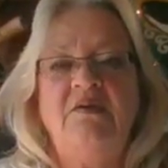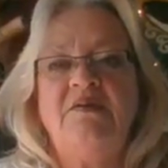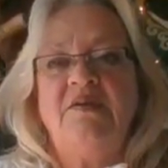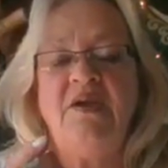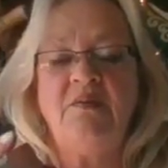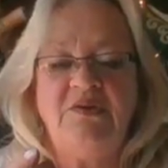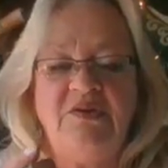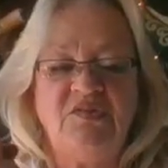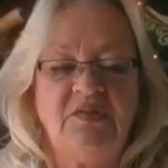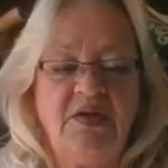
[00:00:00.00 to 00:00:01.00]
The camera
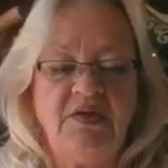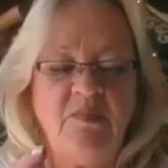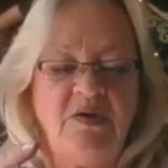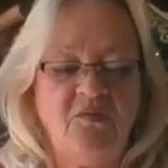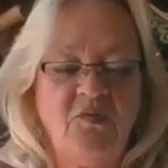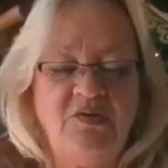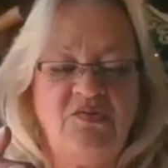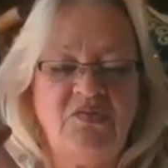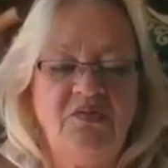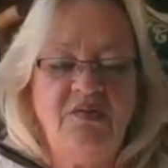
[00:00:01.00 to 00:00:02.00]
doesn't like my
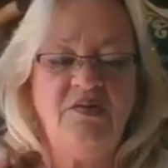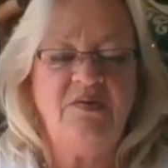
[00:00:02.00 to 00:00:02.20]
voice.